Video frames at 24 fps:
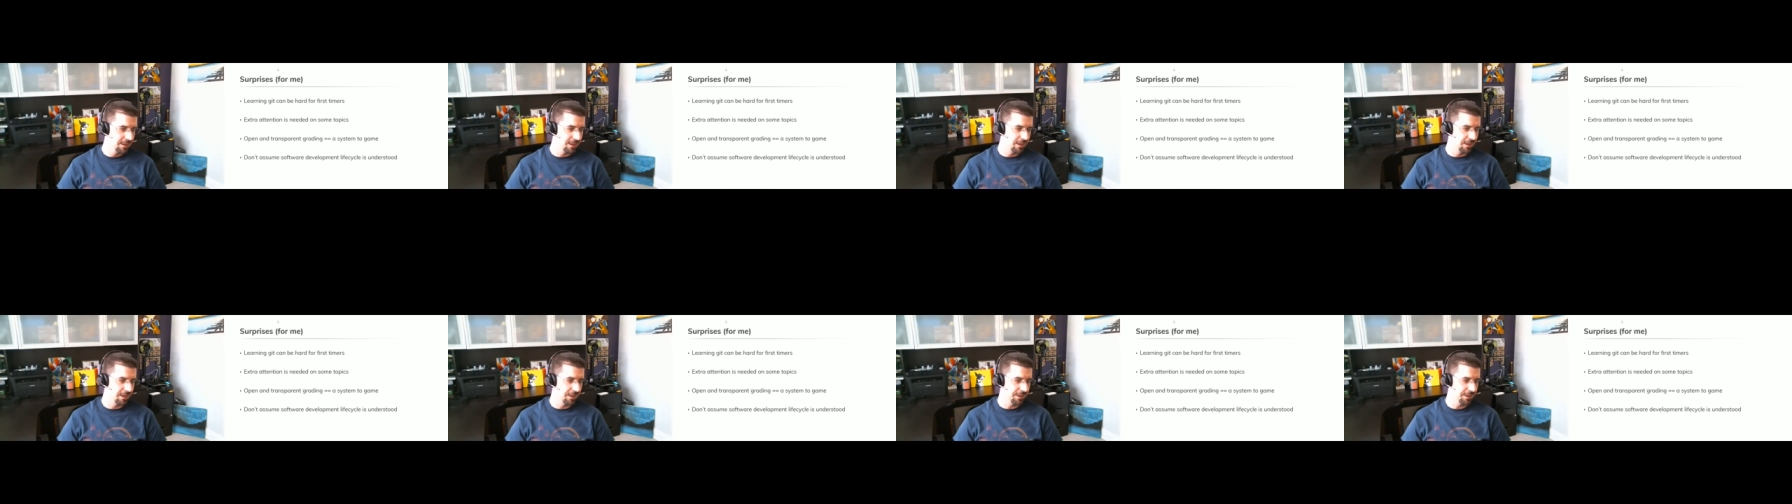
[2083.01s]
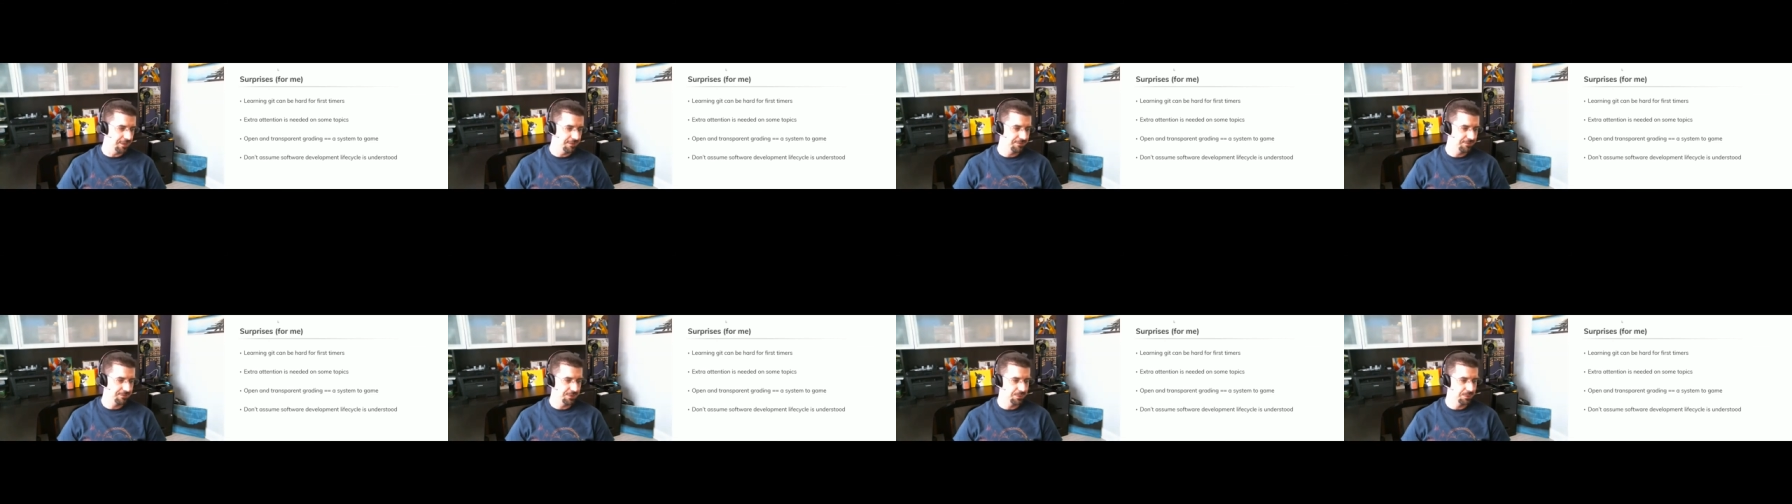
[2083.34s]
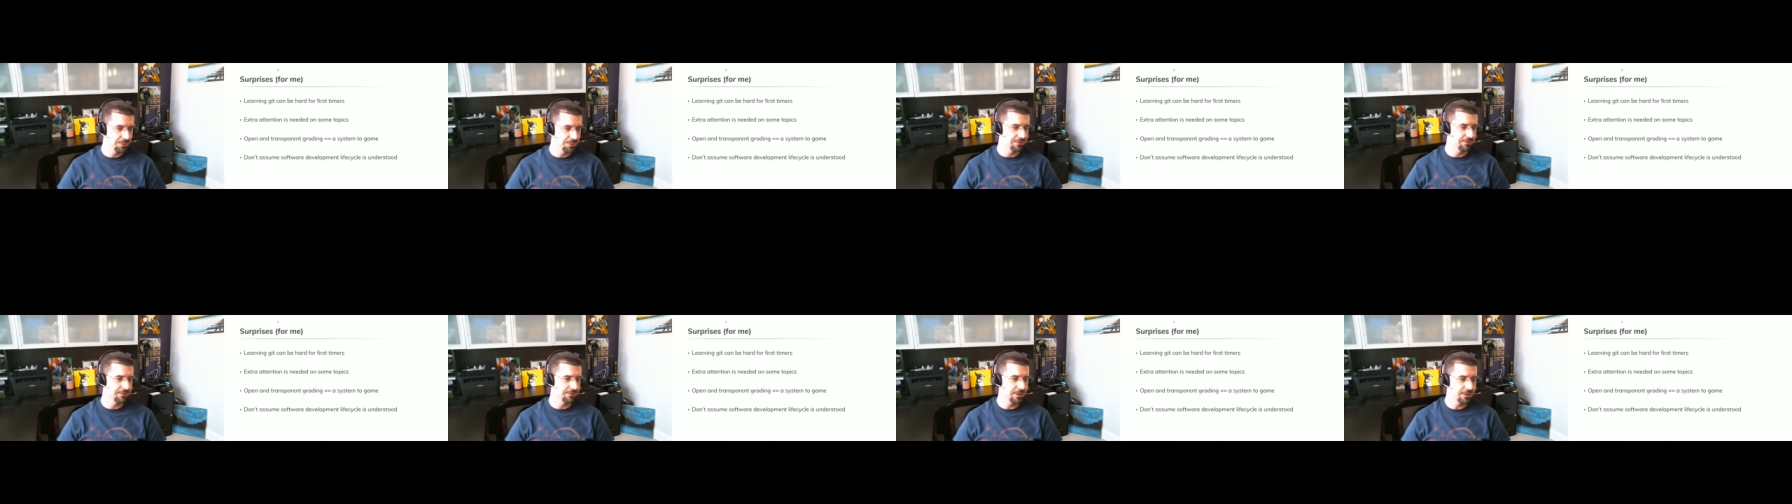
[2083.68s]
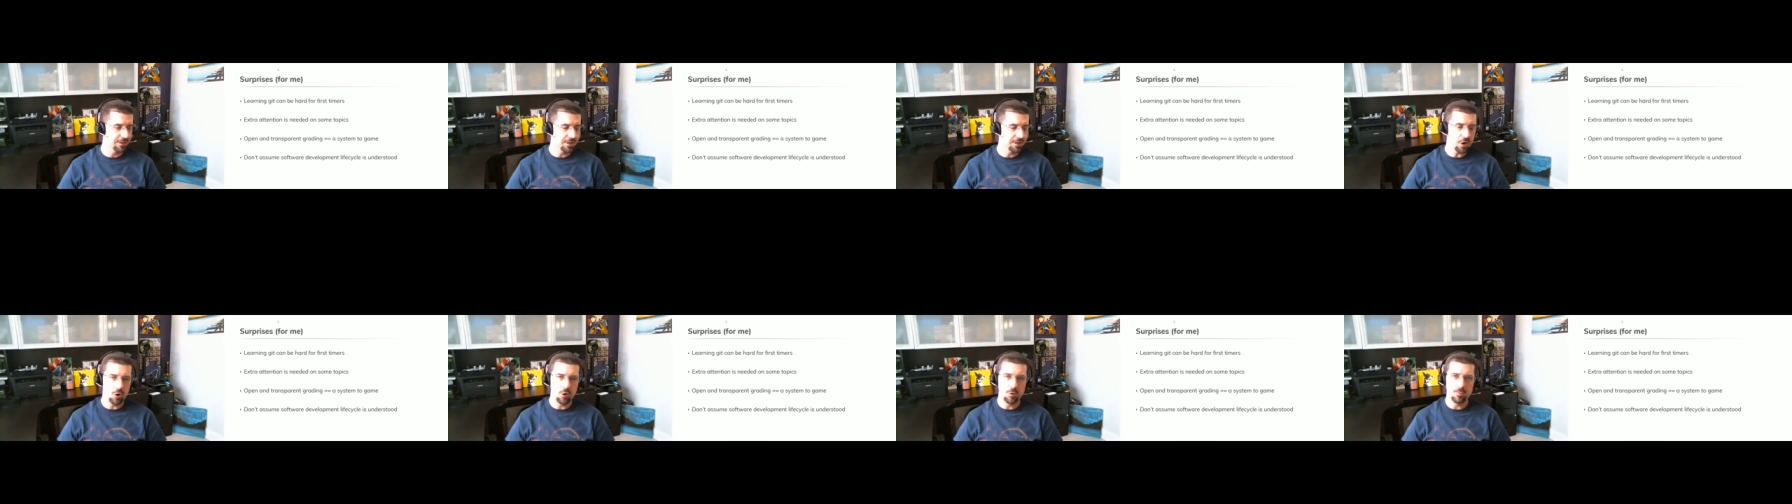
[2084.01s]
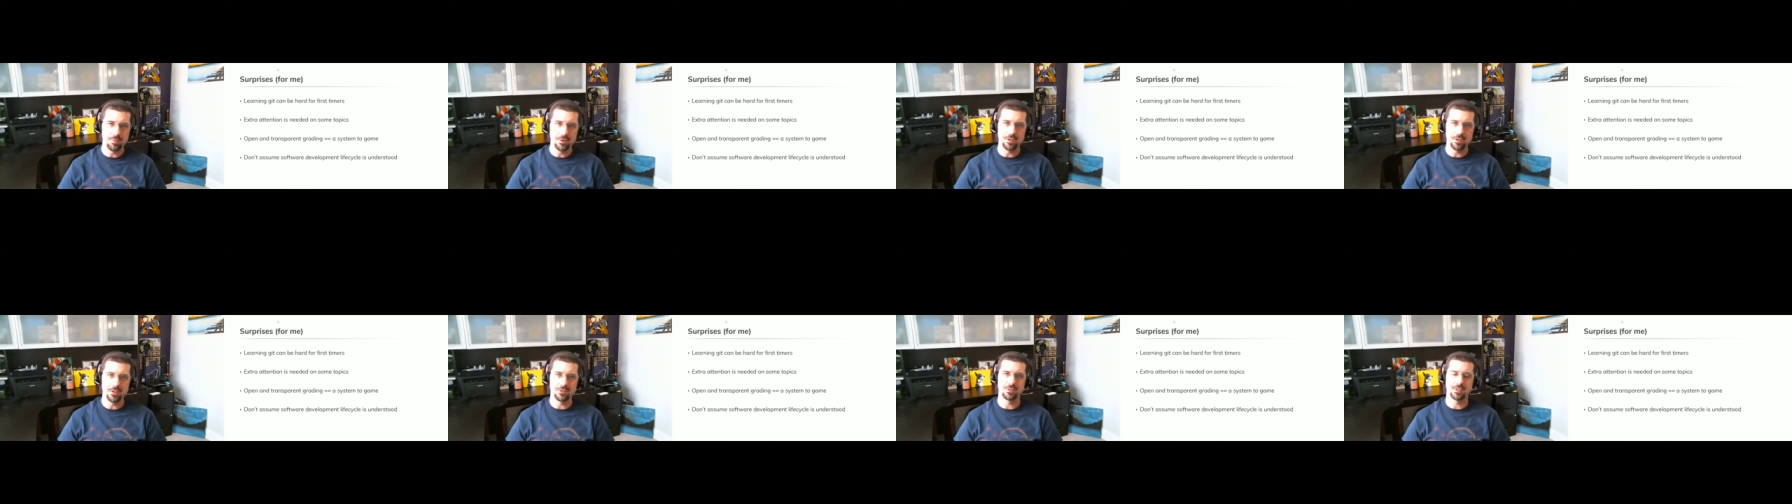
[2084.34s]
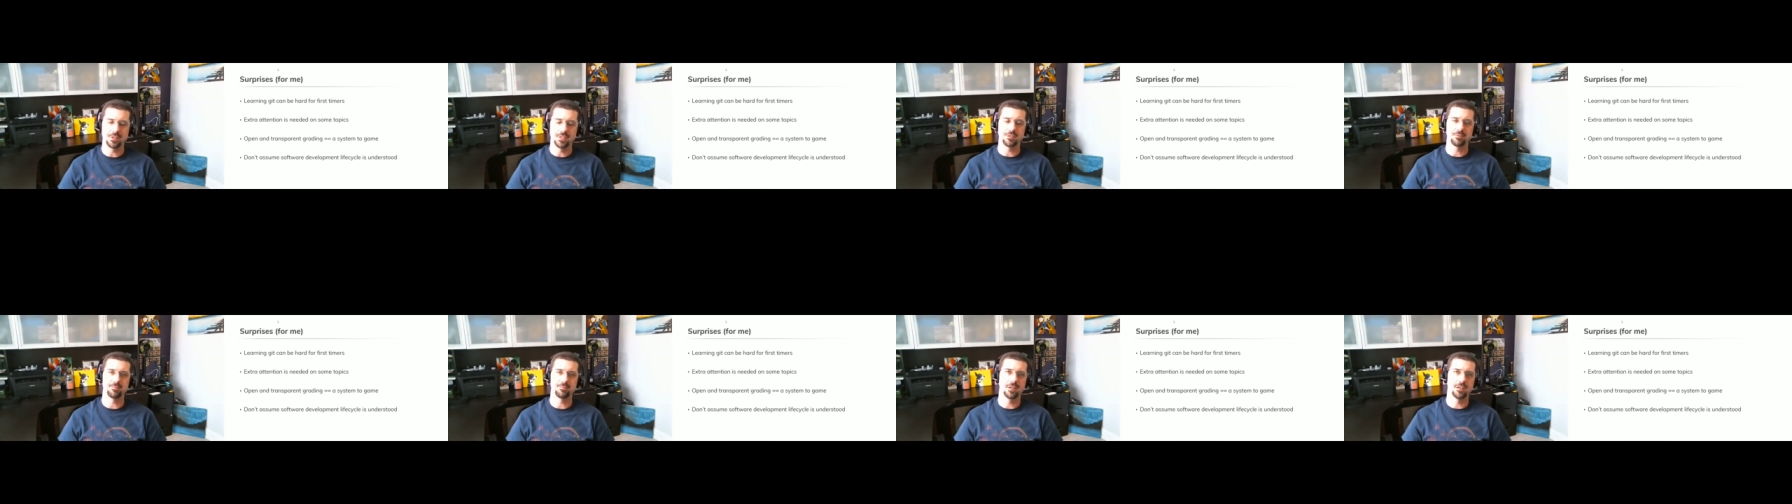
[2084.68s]
Uh, if you are very open and
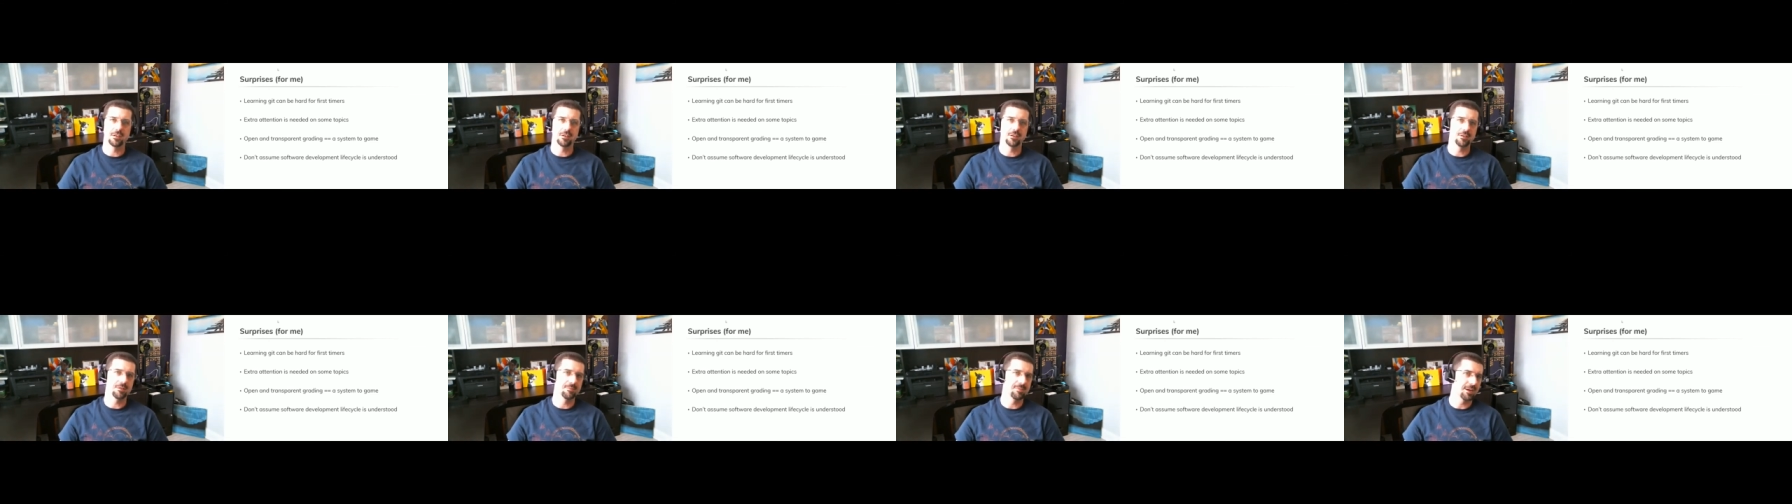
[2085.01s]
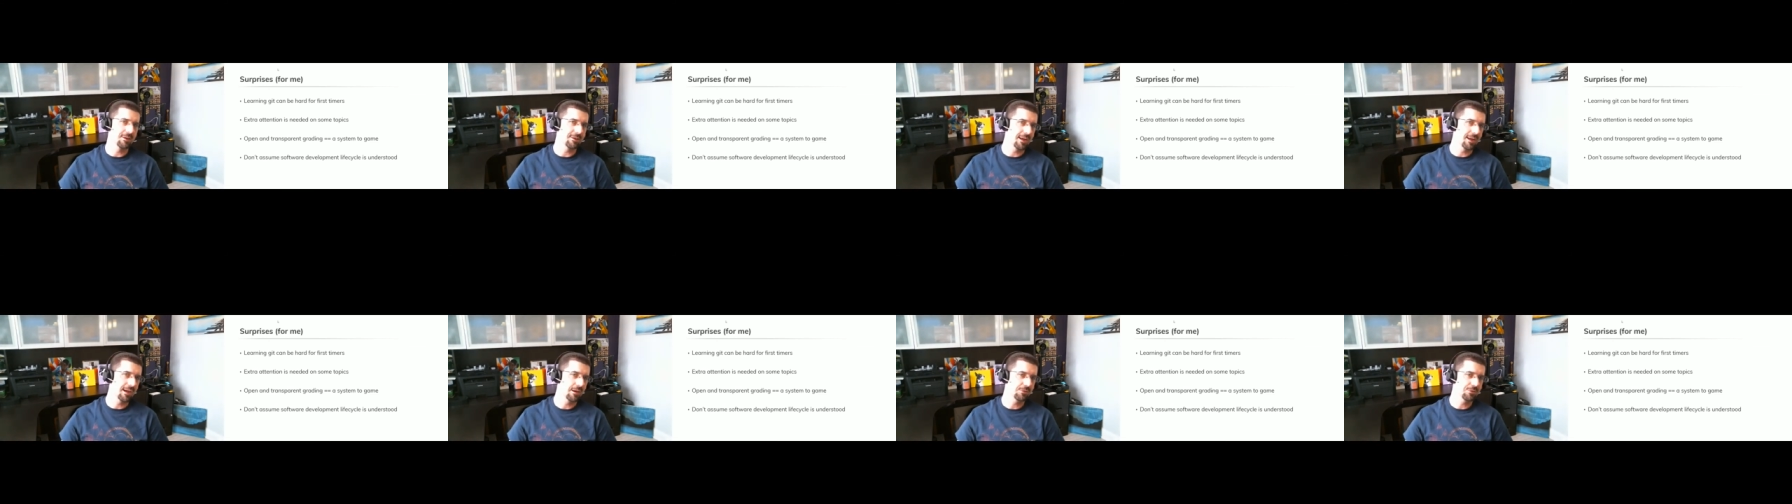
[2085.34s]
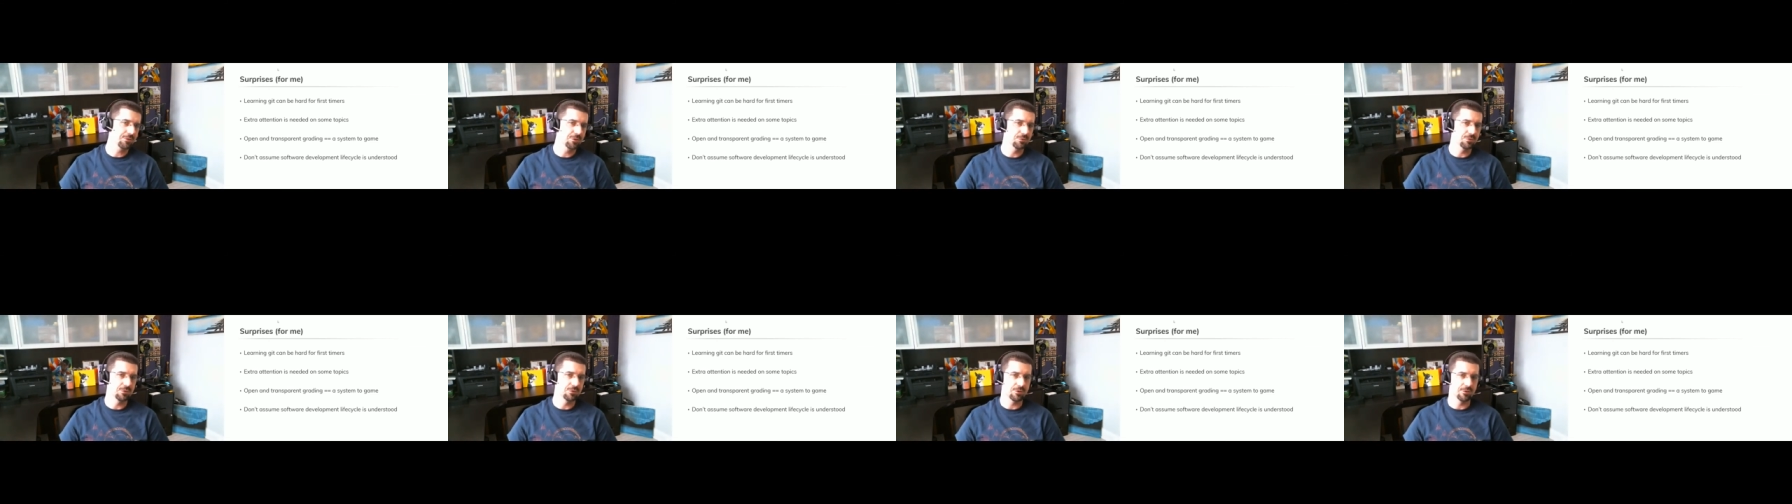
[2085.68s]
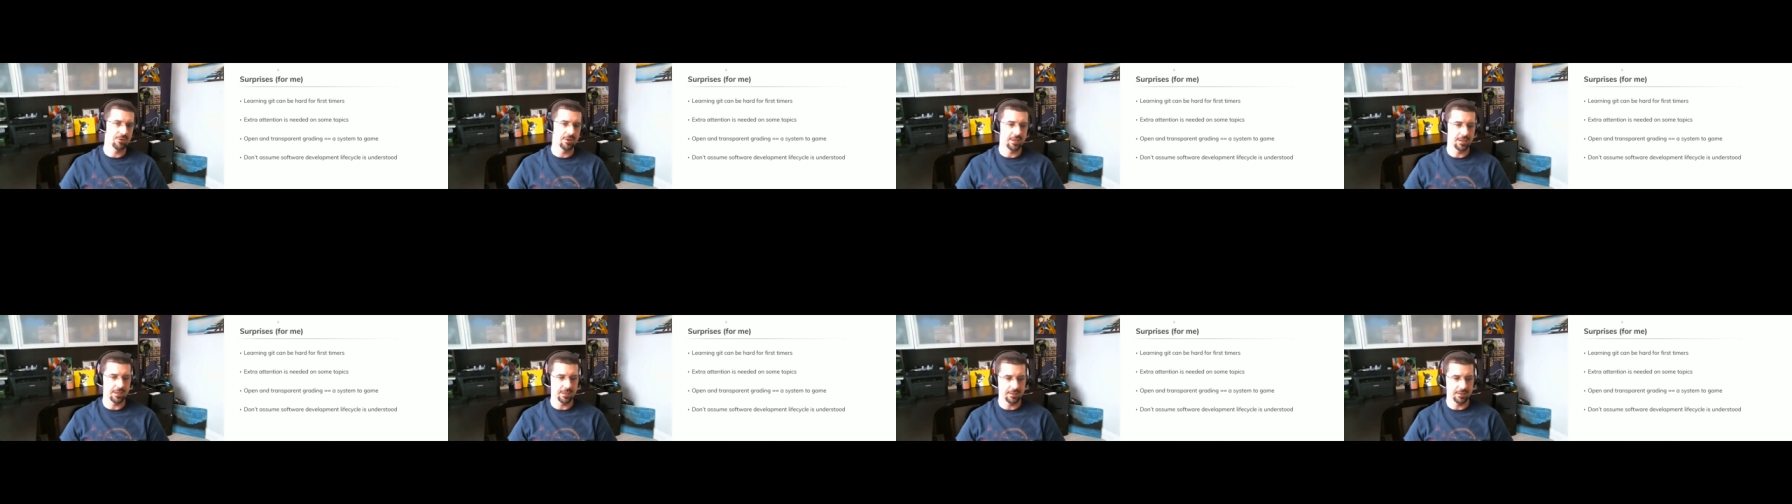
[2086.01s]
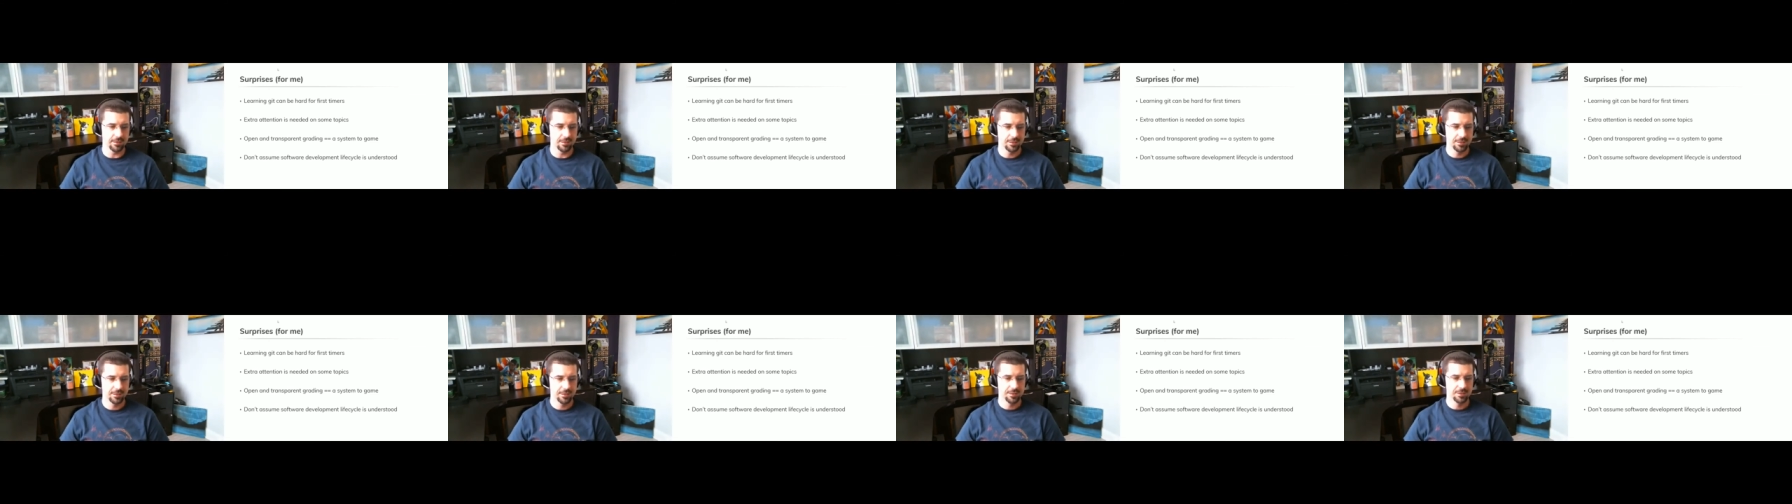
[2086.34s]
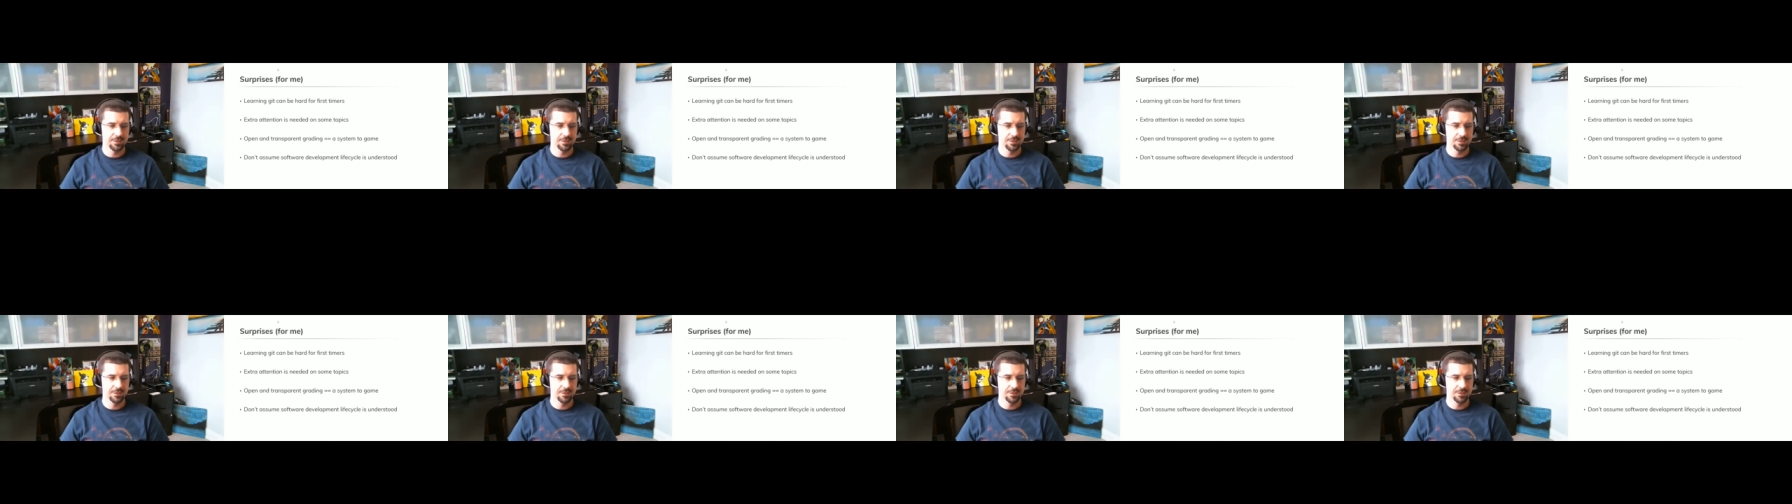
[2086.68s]
transparent about how you will grade,